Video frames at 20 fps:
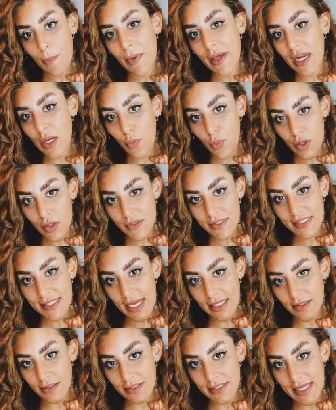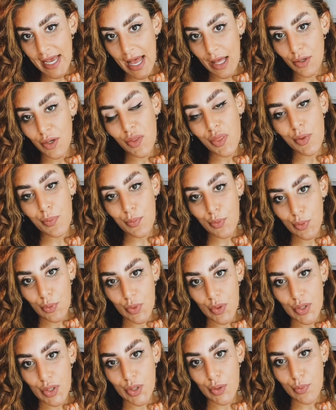but it will settle down the more
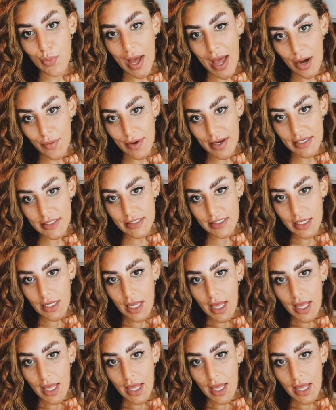that you wear it.